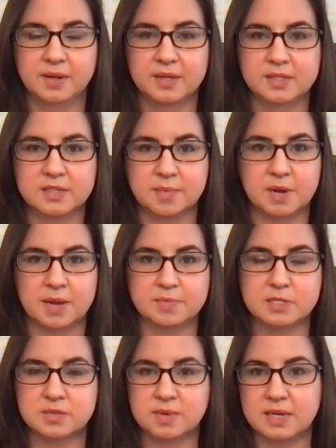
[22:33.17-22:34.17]

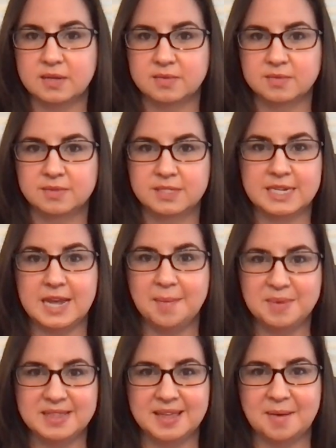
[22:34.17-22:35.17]
sometimes
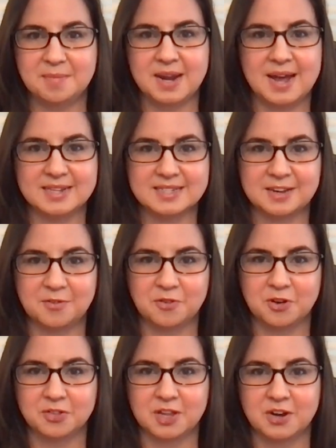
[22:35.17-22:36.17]
DMing them and asking
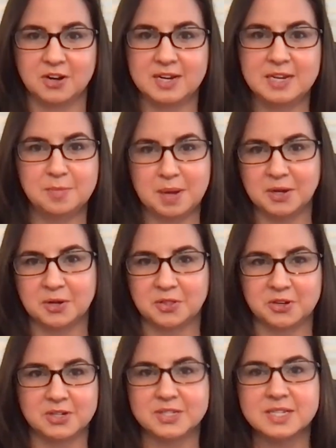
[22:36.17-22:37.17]
for their email or
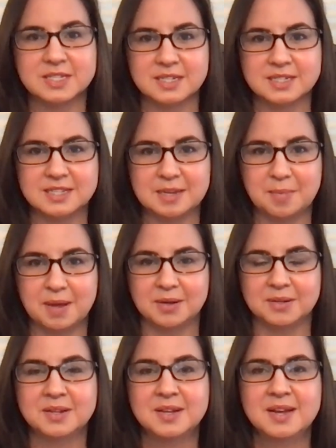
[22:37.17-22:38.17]
their assistant's
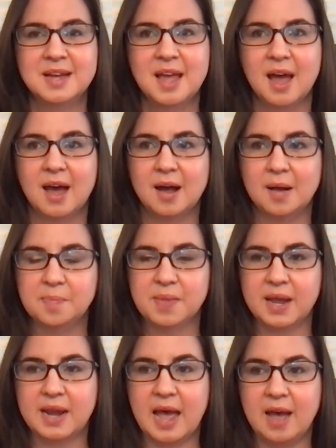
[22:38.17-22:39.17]
email,
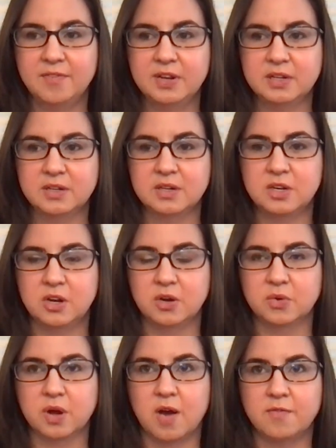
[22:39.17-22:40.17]
and having,
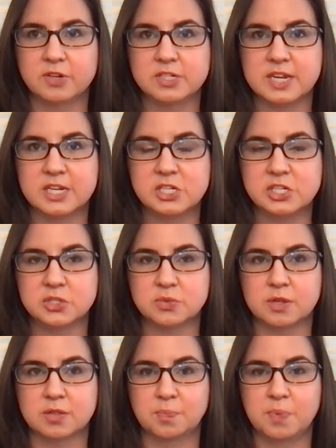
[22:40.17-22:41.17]
conversations
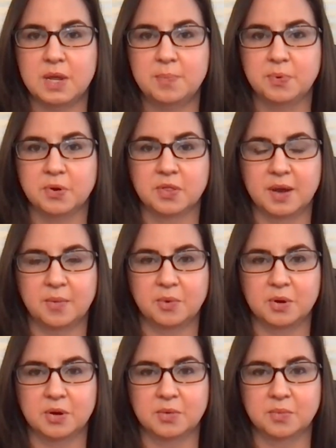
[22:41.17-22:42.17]
with people that
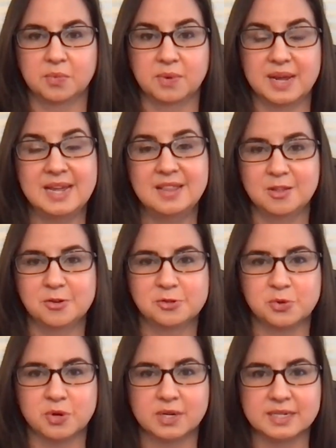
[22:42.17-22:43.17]
were in those
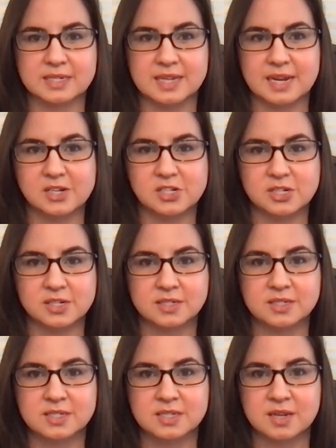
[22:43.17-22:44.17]

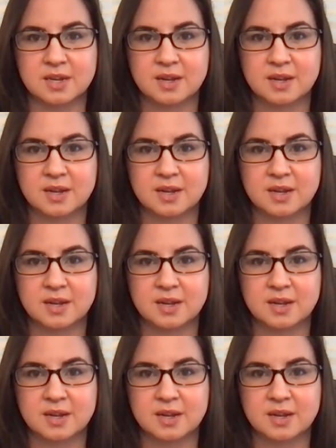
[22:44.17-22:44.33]
organizations